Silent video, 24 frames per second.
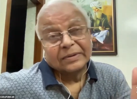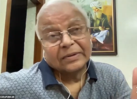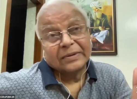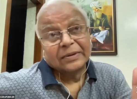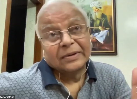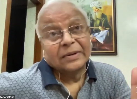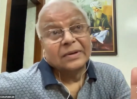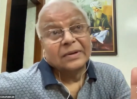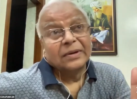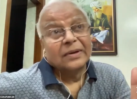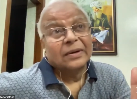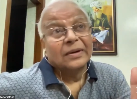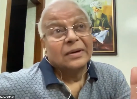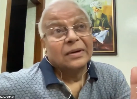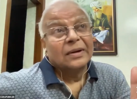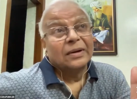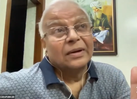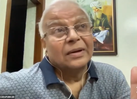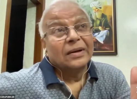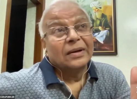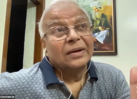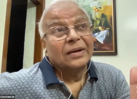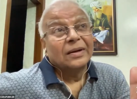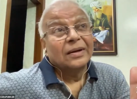
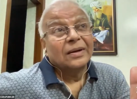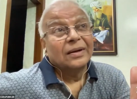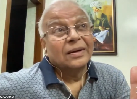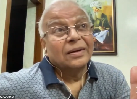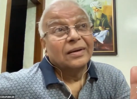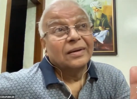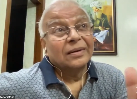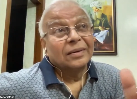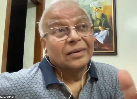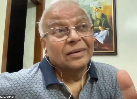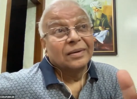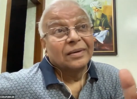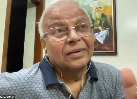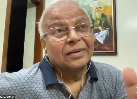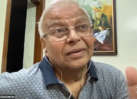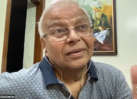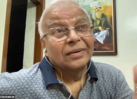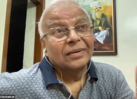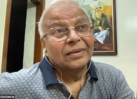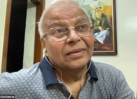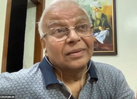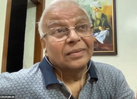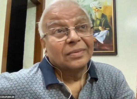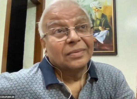
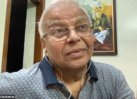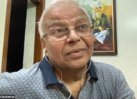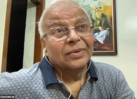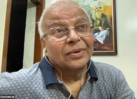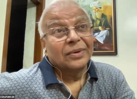[no speech]